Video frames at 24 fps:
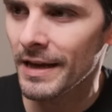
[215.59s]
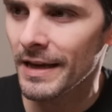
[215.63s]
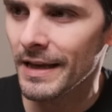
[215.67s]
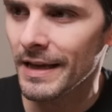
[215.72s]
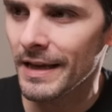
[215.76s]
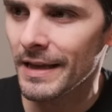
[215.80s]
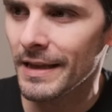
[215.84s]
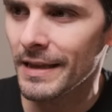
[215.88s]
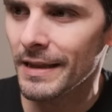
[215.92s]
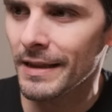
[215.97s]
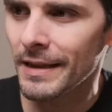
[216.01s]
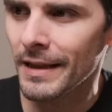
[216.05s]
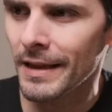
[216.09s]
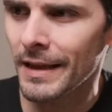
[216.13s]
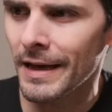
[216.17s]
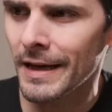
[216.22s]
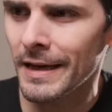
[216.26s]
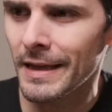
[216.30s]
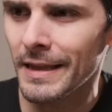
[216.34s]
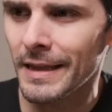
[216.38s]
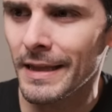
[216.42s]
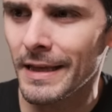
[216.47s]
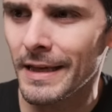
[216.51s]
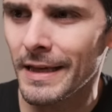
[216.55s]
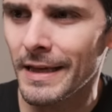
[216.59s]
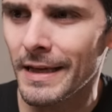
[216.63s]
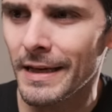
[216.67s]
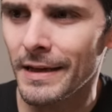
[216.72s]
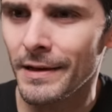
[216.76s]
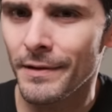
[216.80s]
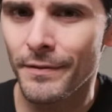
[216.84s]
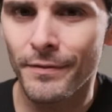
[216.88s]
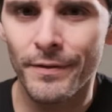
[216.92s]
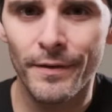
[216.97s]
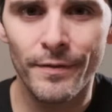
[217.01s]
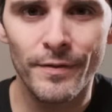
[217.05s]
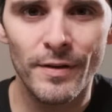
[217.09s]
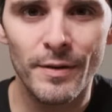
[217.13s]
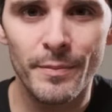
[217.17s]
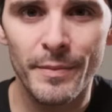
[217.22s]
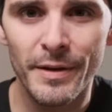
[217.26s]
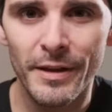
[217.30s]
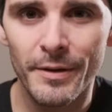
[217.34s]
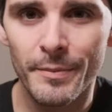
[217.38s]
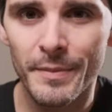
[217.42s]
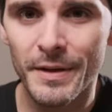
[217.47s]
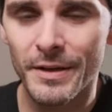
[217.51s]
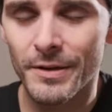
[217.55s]
in like the 50
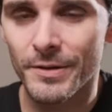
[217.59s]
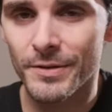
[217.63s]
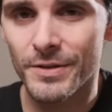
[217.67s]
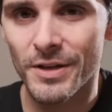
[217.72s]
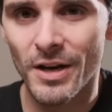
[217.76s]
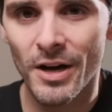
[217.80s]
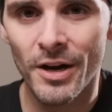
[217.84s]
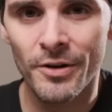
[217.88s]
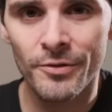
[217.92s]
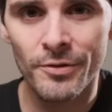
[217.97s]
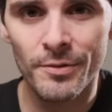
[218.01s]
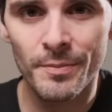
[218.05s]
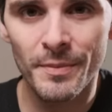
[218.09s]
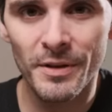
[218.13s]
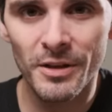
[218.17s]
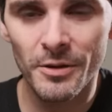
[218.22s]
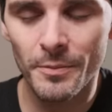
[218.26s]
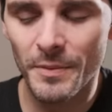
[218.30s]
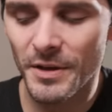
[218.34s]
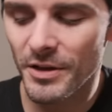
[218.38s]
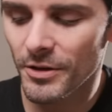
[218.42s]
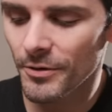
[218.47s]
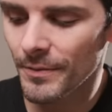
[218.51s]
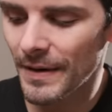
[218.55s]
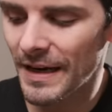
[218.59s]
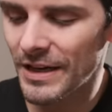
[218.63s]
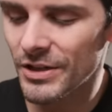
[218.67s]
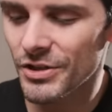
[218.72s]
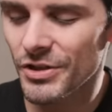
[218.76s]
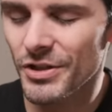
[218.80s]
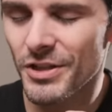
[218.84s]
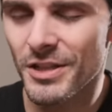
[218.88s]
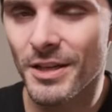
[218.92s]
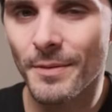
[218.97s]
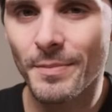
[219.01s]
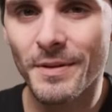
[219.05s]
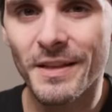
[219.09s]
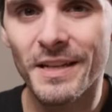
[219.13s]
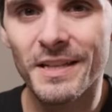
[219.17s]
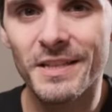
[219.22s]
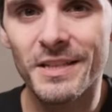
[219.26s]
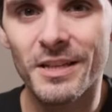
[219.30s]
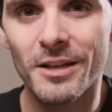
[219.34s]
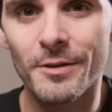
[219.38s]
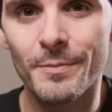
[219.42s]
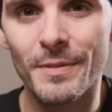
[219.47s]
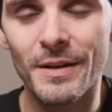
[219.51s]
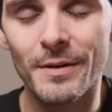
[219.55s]
millimeter to 100 millimeter range, just something that's
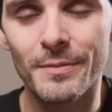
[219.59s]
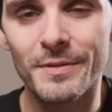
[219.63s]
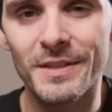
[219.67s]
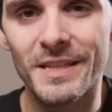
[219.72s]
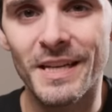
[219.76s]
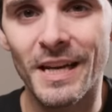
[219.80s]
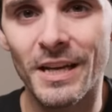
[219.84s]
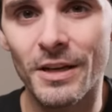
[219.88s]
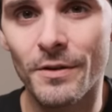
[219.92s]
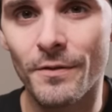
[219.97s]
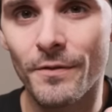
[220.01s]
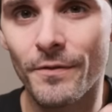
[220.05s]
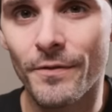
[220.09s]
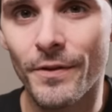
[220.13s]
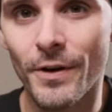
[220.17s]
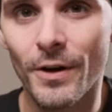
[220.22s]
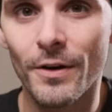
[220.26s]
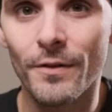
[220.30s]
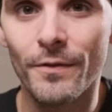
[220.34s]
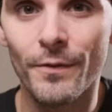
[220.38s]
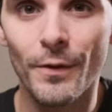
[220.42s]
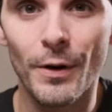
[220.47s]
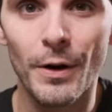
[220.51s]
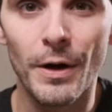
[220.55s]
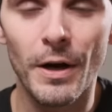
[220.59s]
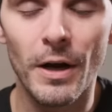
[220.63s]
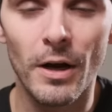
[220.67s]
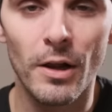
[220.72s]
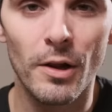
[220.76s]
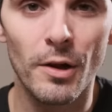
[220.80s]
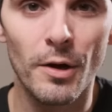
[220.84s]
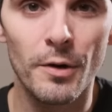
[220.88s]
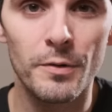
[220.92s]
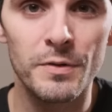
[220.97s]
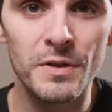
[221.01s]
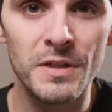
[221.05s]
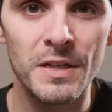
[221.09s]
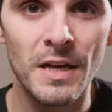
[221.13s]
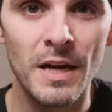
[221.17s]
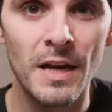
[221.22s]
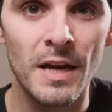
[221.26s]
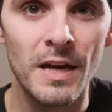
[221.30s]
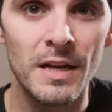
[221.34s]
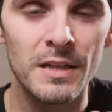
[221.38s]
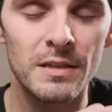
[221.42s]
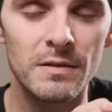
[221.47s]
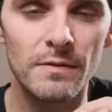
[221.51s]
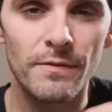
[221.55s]
gonna be able to get you very, very close
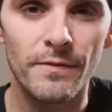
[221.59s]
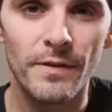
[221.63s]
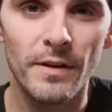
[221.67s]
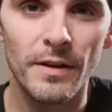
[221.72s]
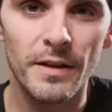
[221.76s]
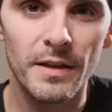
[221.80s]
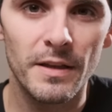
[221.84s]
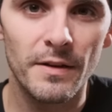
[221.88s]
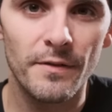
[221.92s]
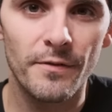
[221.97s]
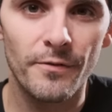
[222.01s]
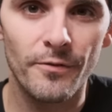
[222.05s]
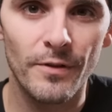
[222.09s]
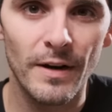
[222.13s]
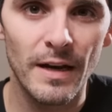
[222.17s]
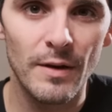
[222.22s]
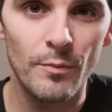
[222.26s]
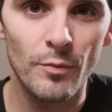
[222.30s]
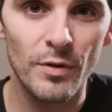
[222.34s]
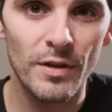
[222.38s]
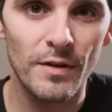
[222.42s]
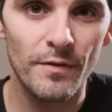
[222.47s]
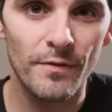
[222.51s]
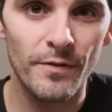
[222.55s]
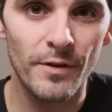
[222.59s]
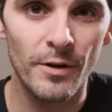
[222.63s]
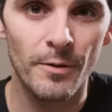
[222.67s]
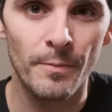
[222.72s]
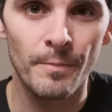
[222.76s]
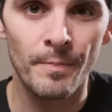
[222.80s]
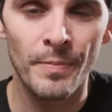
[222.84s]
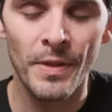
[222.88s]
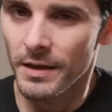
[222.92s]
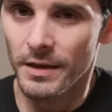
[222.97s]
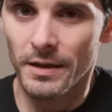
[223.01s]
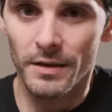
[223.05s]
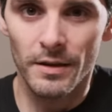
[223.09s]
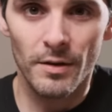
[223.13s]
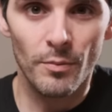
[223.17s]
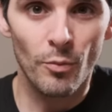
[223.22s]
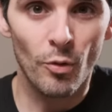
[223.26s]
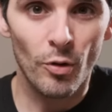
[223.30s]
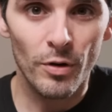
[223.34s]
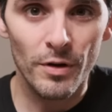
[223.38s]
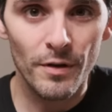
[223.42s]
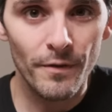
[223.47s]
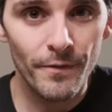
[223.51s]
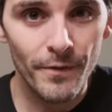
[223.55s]
to filling the frame with the film. The
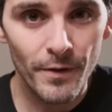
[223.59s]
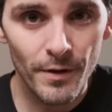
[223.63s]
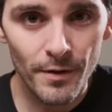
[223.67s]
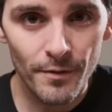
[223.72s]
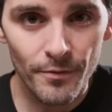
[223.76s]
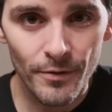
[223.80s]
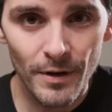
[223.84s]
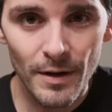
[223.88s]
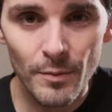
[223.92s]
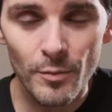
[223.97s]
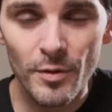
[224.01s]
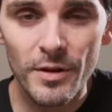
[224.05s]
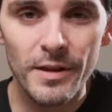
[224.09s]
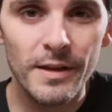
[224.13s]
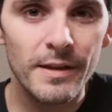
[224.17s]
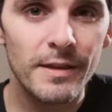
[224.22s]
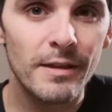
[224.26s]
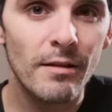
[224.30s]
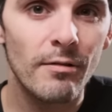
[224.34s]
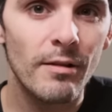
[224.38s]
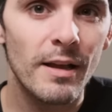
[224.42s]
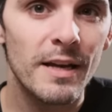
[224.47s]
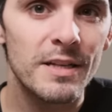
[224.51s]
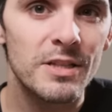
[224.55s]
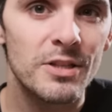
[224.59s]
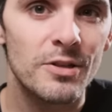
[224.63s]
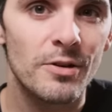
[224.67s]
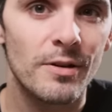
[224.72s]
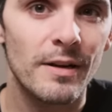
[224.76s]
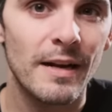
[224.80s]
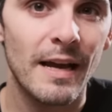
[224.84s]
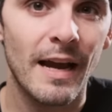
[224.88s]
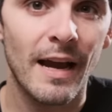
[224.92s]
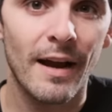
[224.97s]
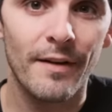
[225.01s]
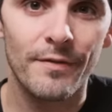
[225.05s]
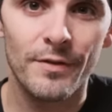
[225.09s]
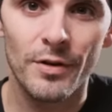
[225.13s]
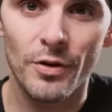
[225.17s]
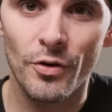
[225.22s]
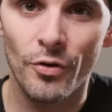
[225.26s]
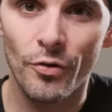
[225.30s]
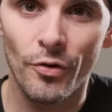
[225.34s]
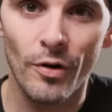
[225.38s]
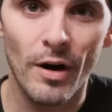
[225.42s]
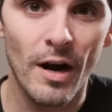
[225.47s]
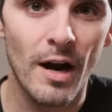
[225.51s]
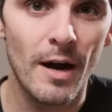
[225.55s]
more you fill the frame with it, the less you're gonna have to
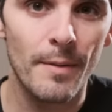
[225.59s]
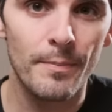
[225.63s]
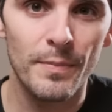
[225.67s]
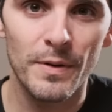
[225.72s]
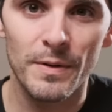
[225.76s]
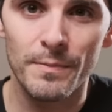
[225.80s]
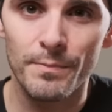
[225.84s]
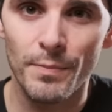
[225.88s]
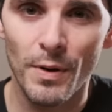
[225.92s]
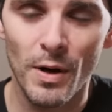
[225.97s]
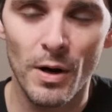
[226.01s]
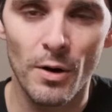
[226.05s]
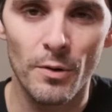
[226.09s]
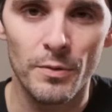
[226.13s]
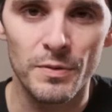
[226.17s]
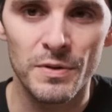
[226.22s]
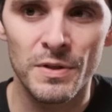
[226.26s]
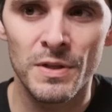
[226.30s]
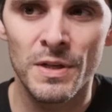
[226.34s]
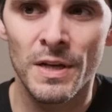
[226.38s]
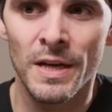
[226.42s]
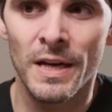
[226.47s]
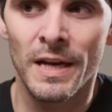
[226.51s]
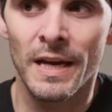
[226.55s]
crop and post.